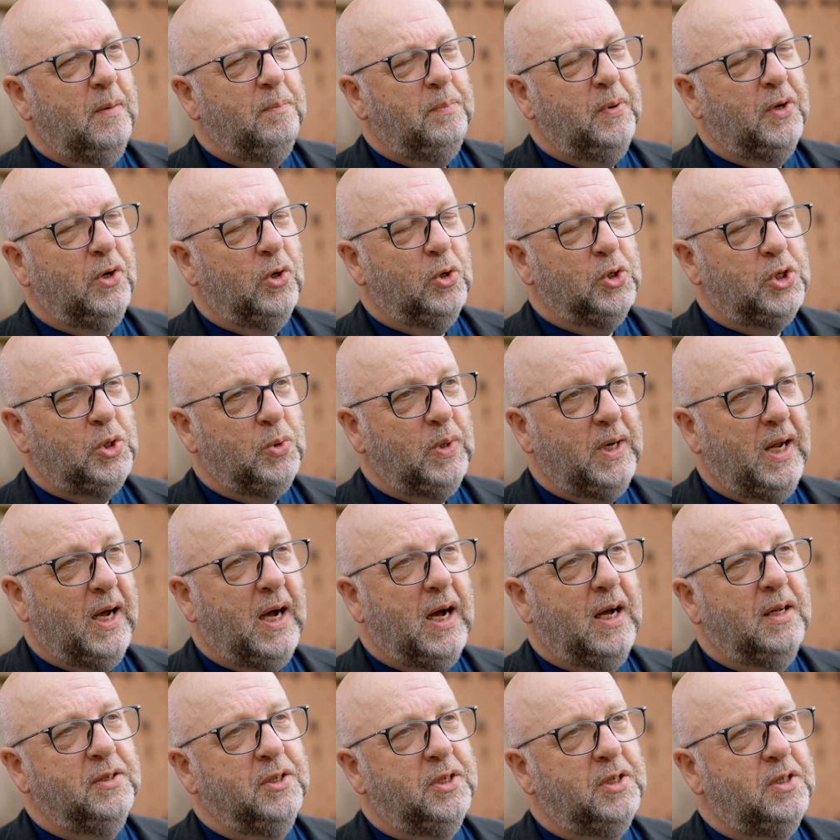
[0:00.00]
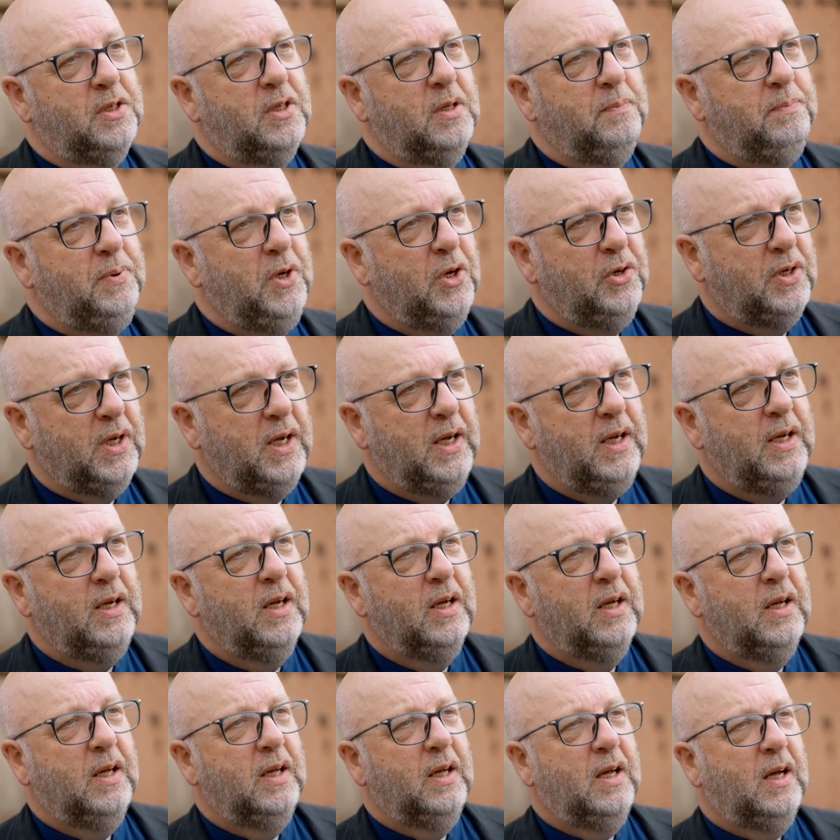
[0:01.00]
but also enhance the beauty
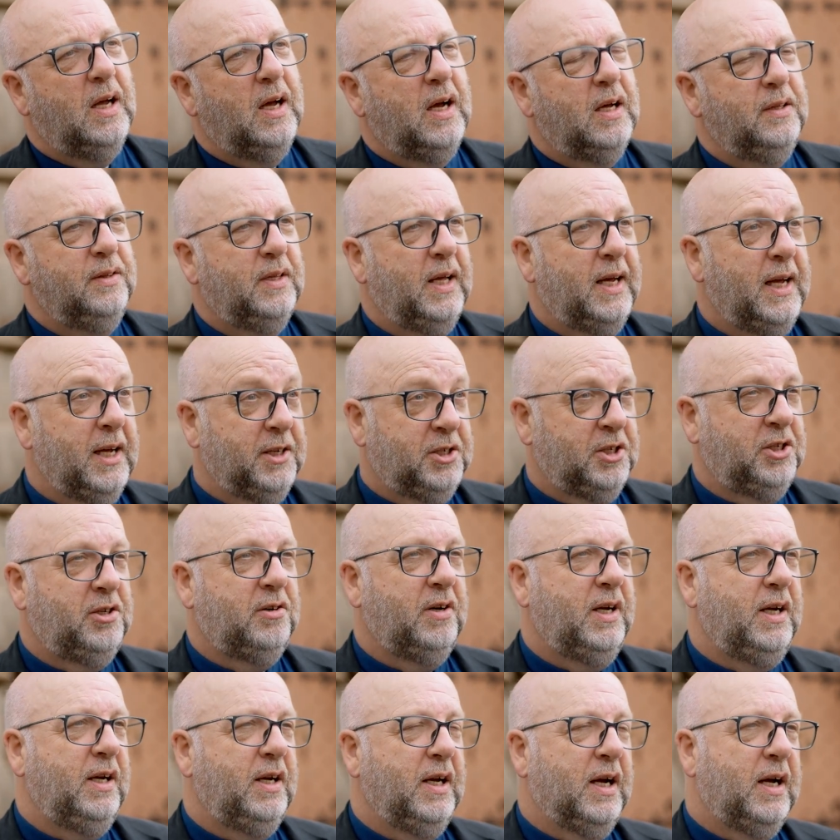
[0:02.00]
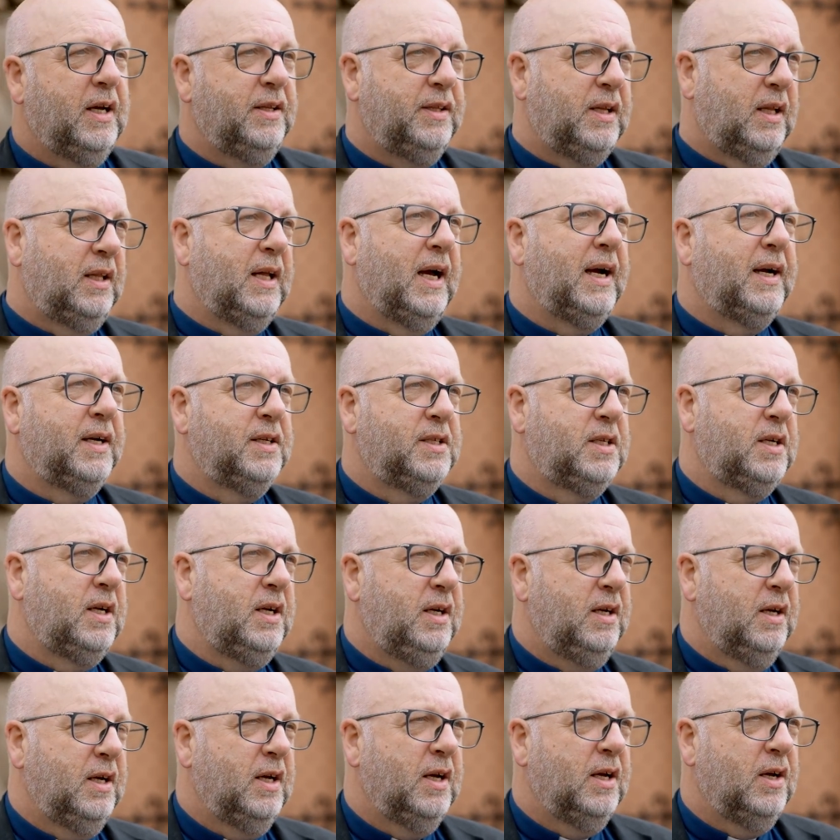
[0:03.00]
and the history and the
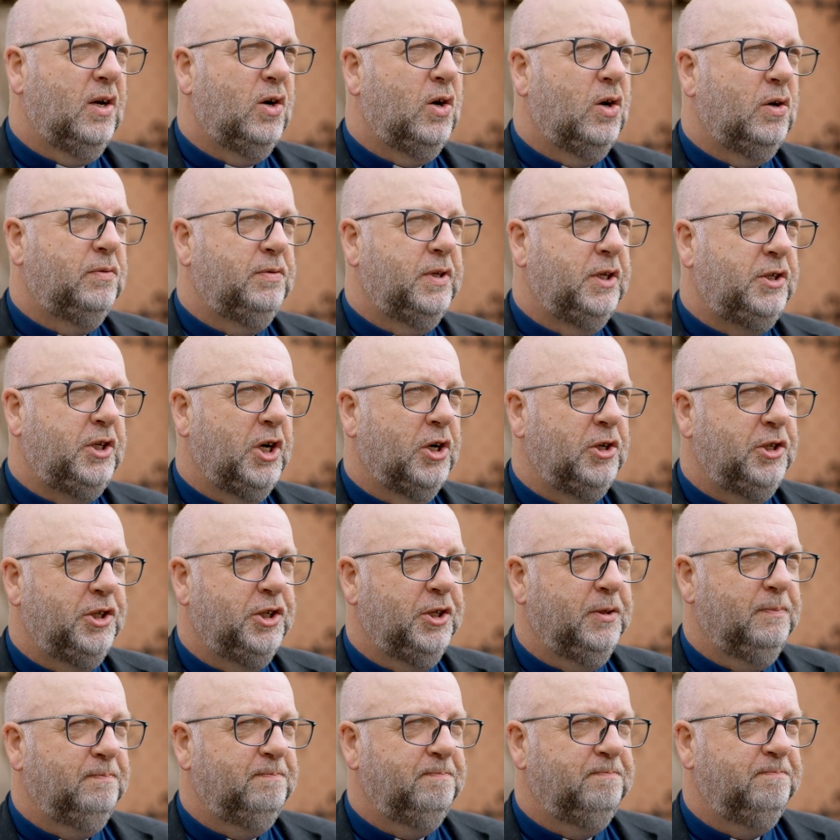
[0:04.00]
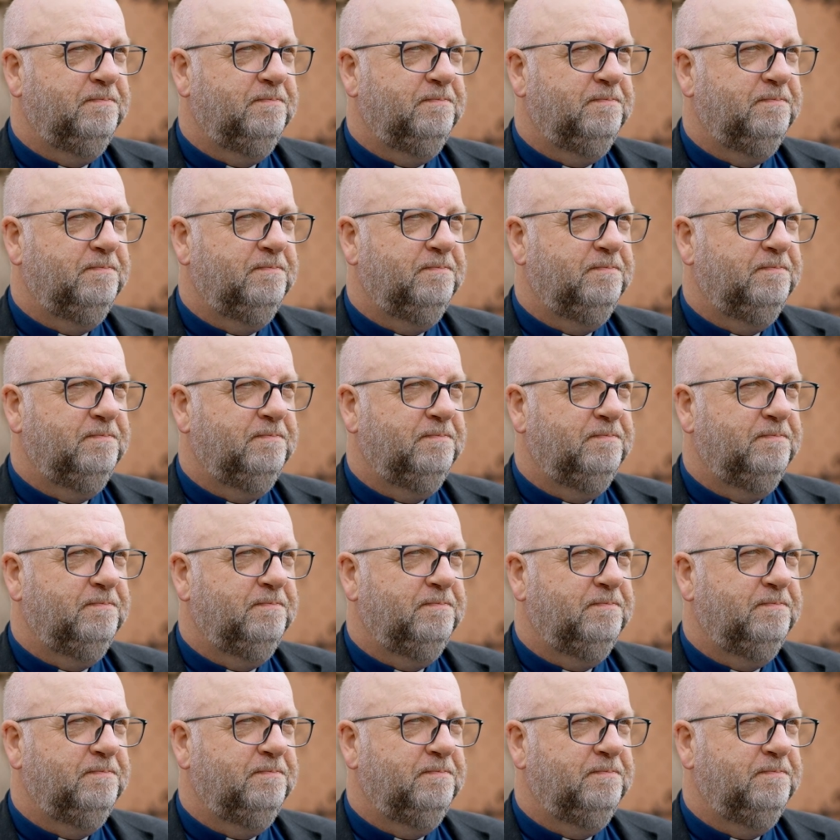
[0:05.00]
legacy of the church.